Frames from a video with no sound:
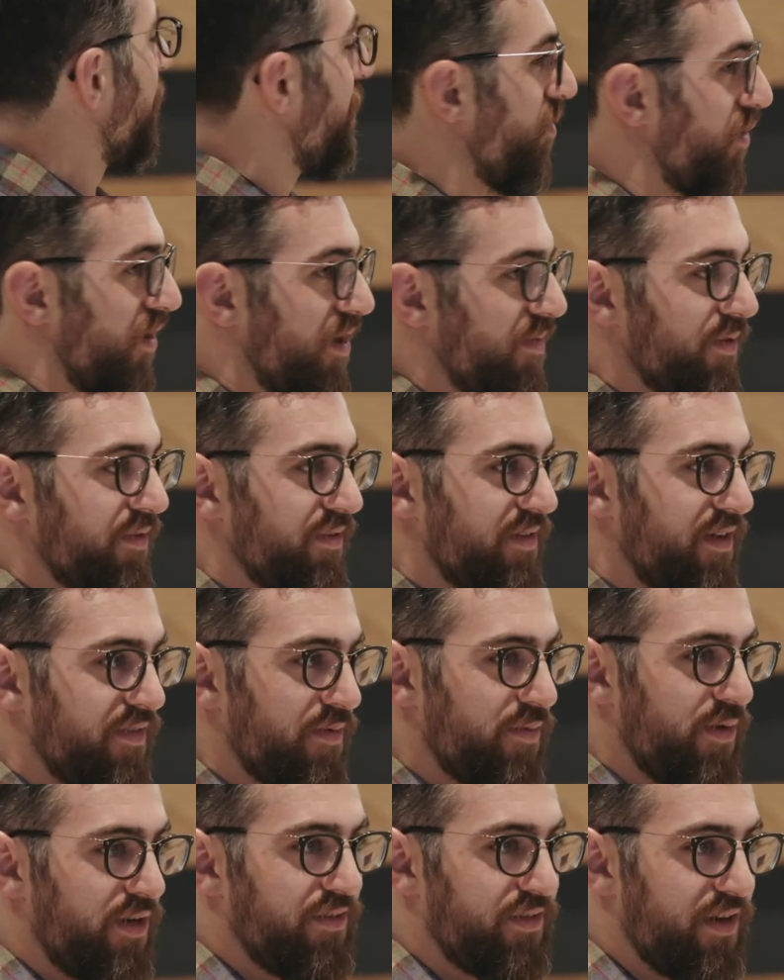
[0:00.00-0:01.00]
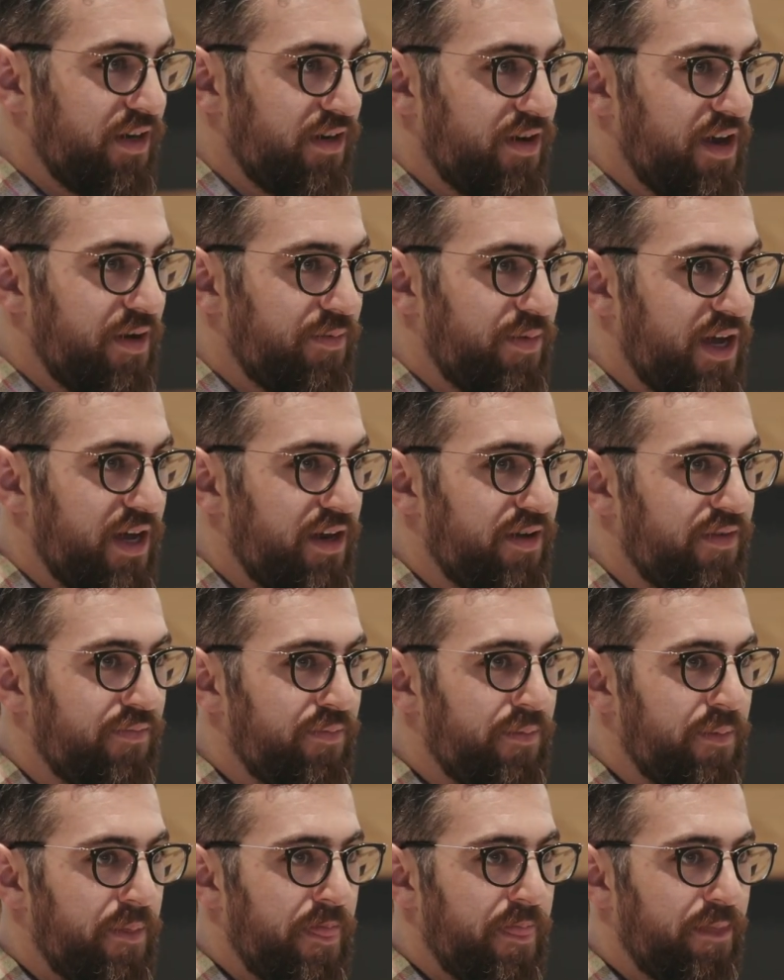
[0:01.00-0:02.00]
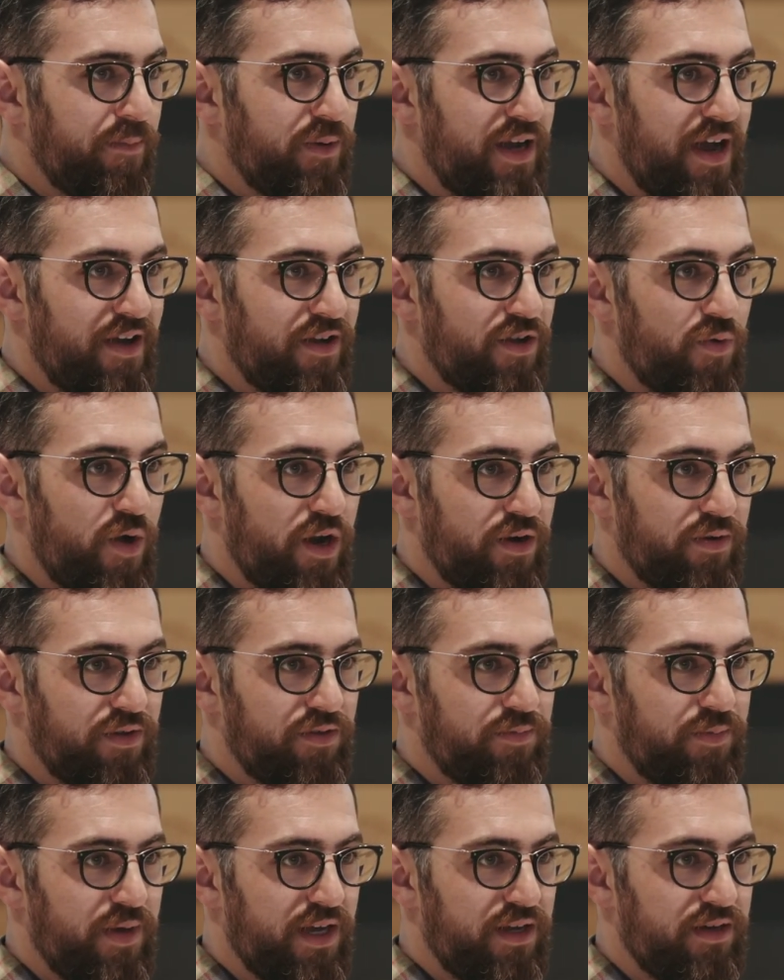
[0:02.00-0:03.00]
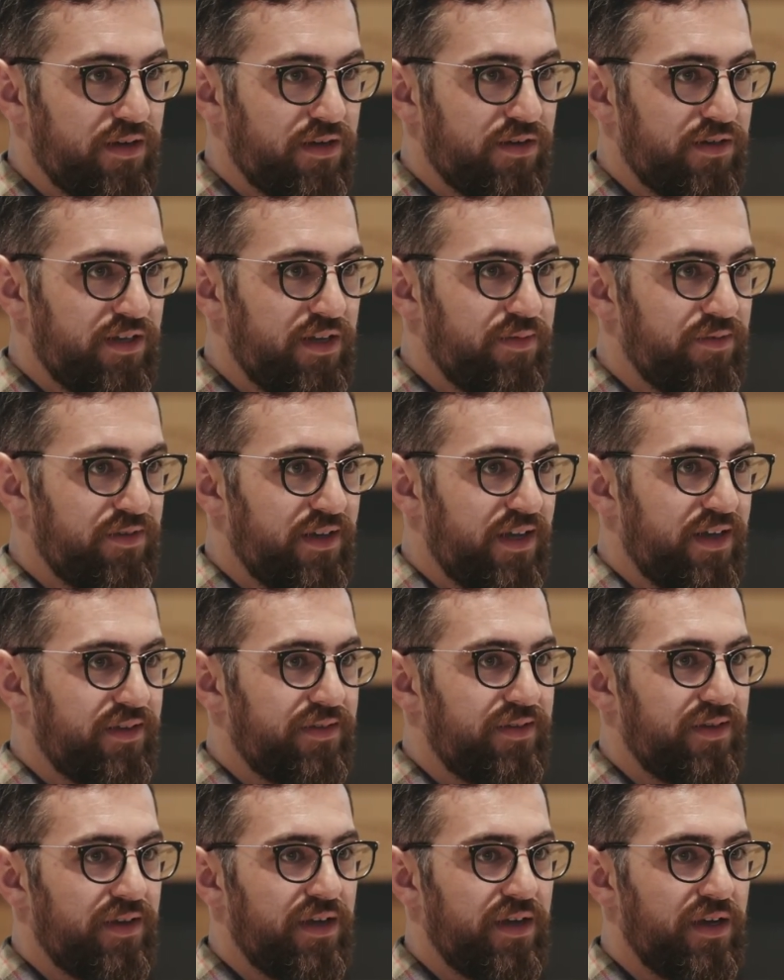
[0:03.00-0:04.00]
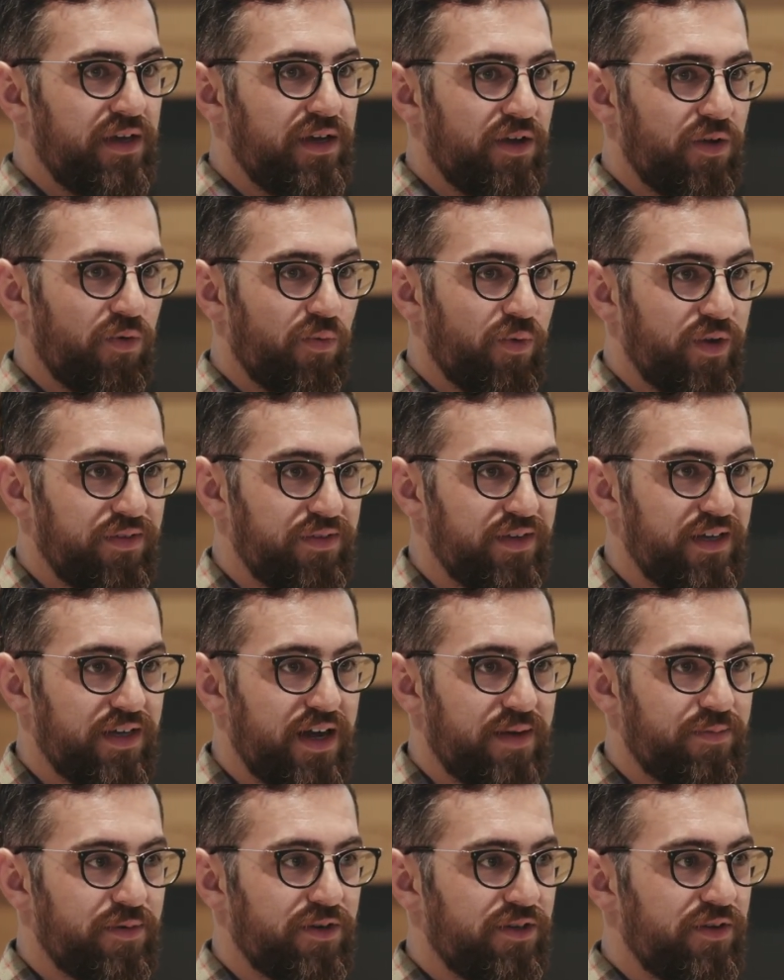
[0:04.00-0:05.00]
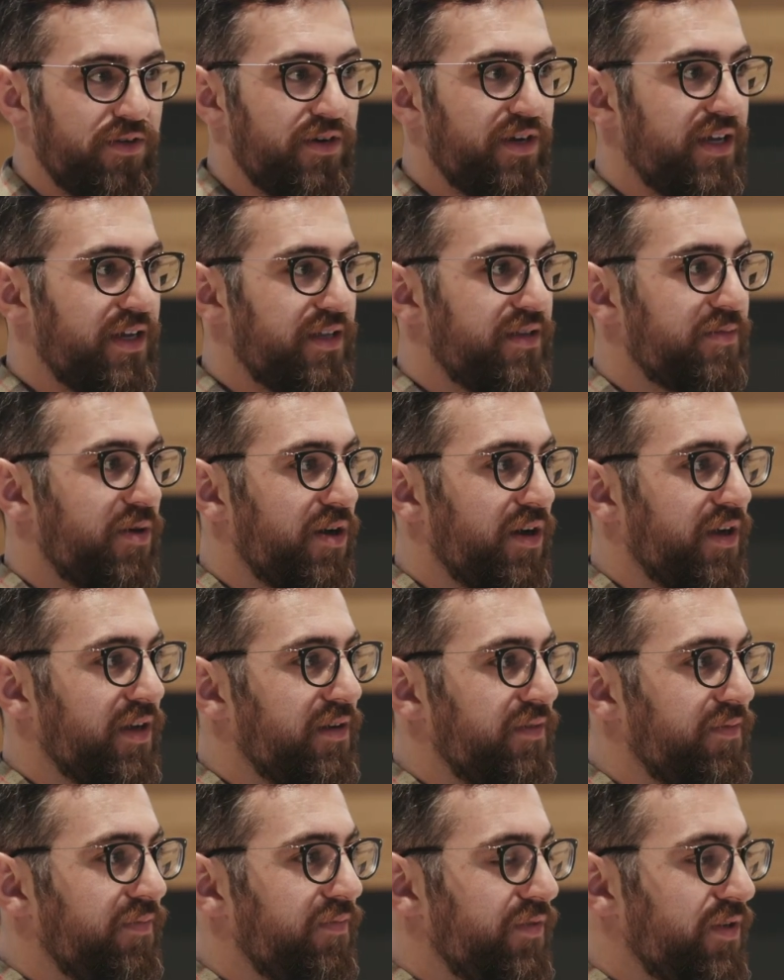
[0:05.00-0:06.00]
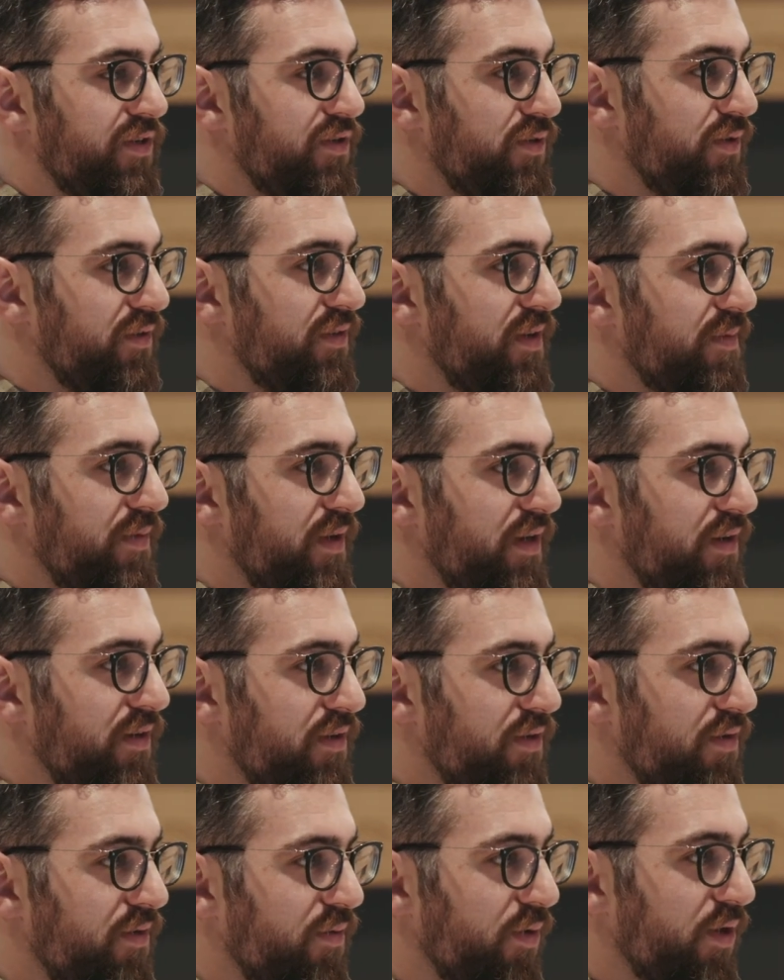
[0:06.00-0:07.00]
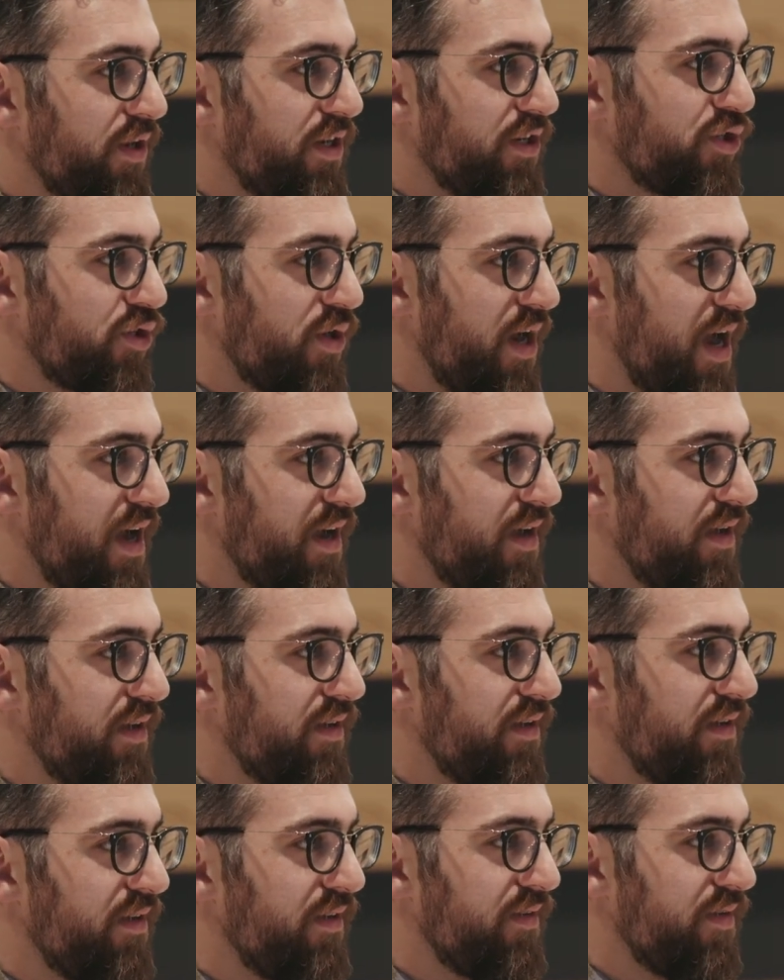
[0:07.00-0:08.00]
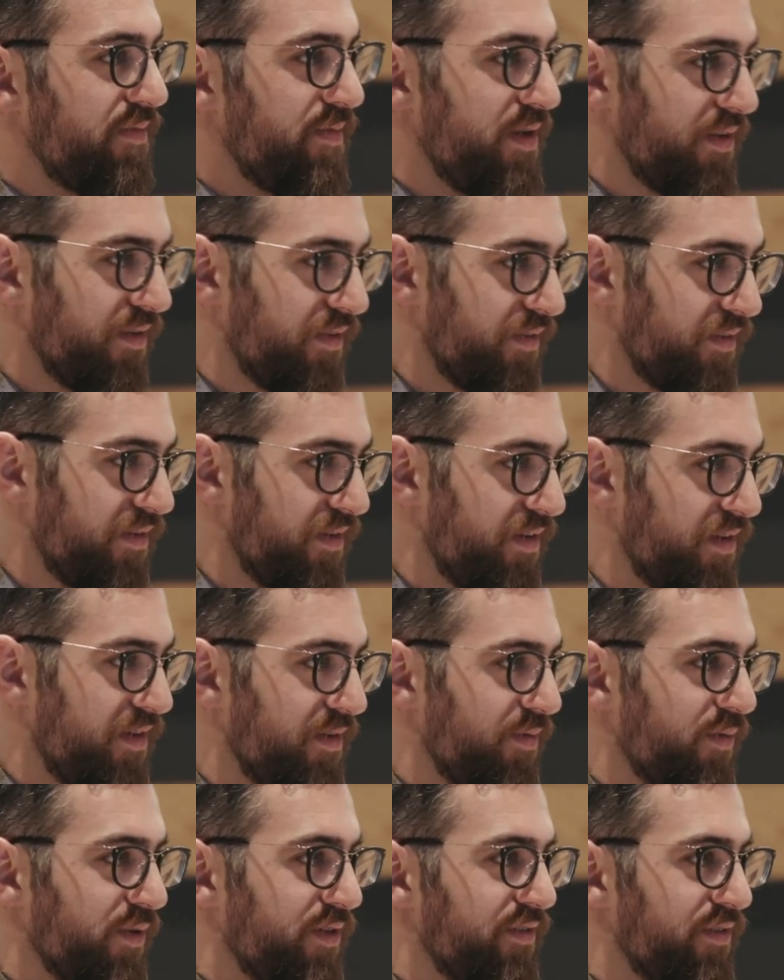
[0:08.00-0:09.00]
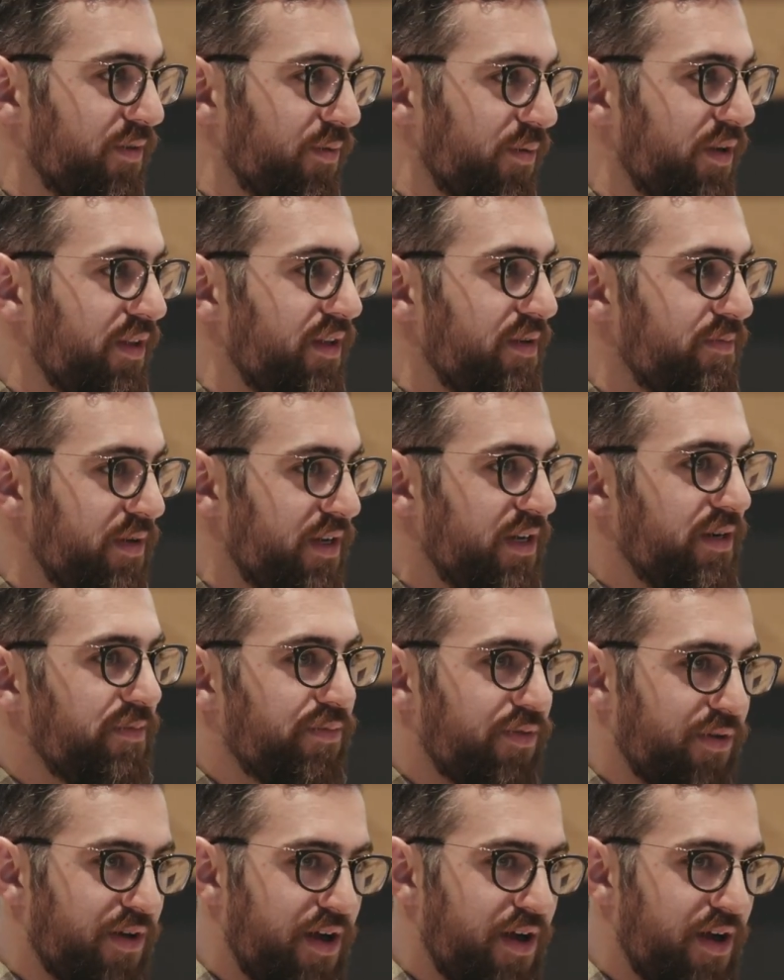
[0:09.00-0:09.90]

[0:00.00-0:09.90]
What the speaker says: anymore. Almost everybody's on your iPad, but now you want to expand. Your team says, we see an opportunity in the market to do something new. We're going to track submittals, which is a really big